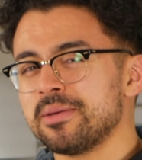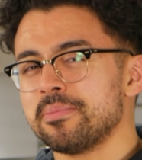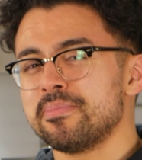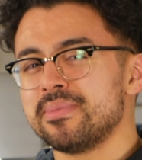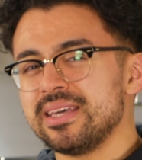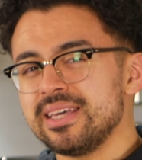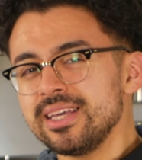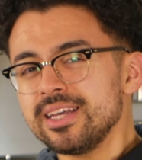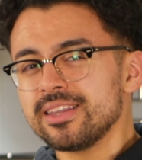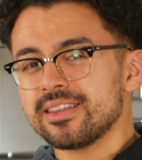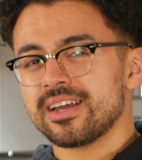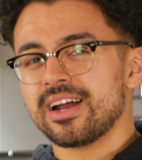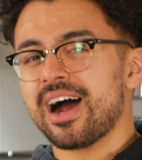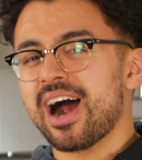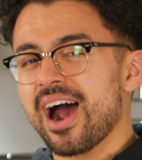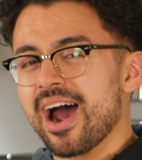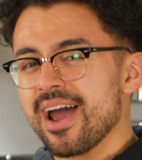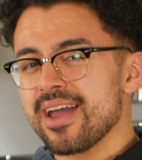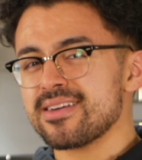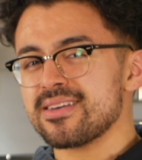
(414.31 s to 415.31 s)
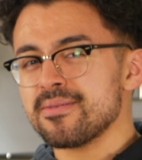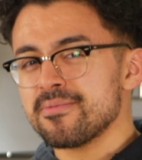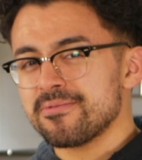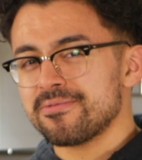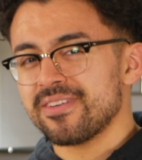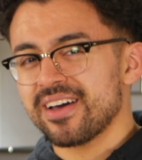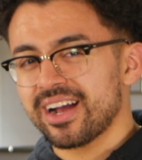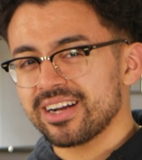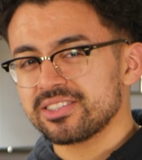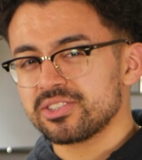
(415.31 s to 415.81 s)
be that I, in
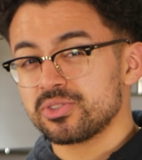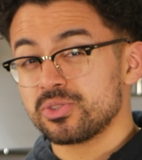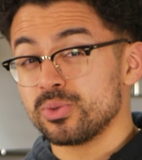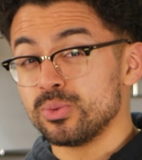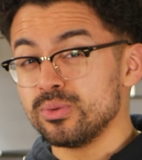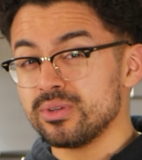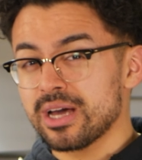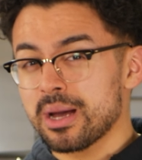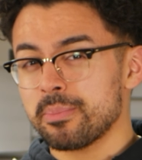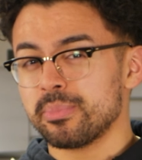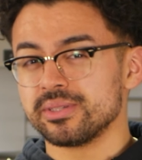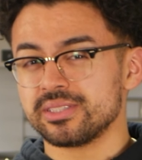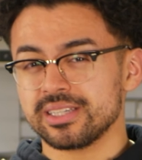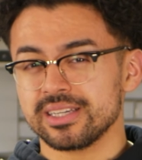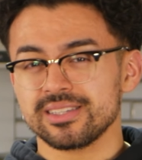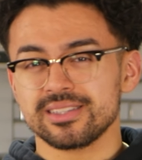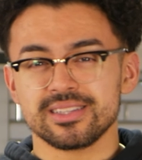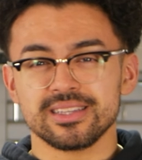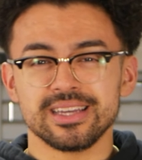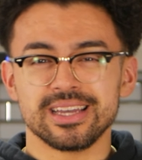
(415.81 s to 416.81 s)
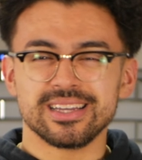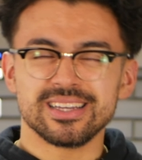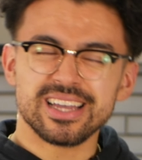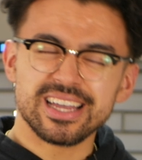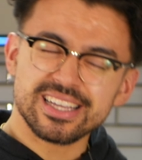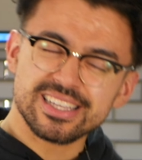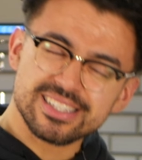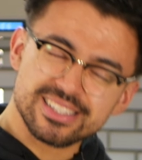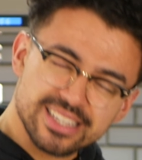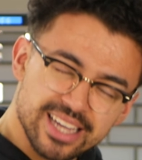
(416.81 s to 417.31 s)
fact, do not possess the
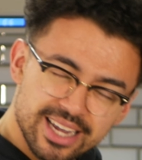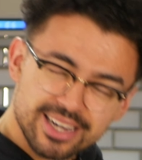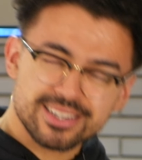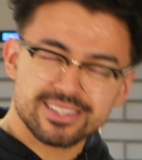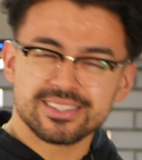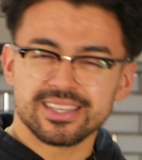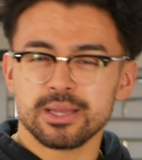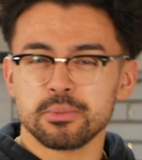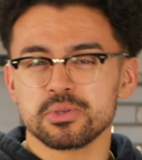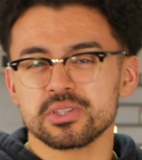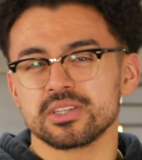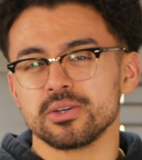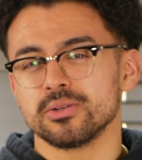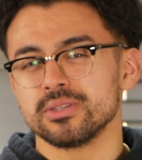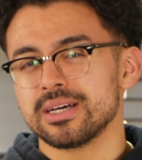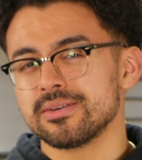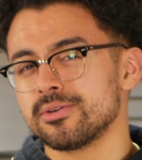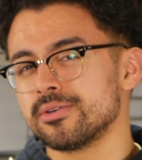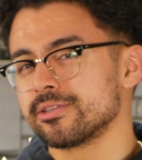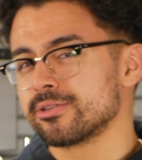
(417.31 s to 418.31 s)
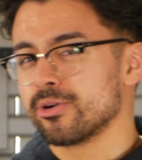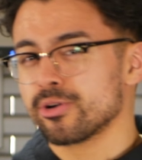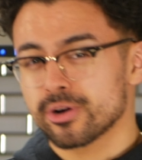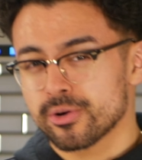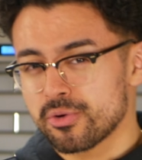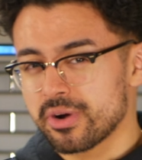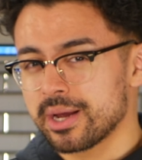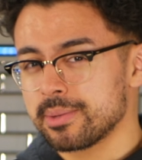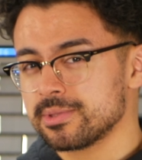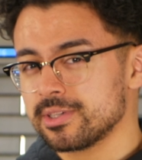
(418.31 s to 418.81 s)
exact same skill level as Gordon
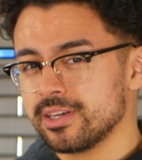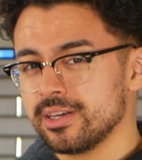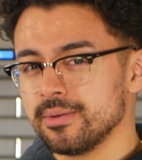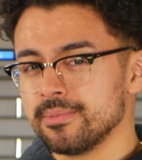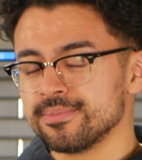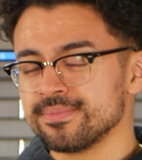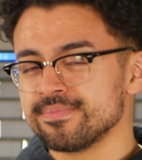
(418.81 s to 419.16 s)
Ramsay?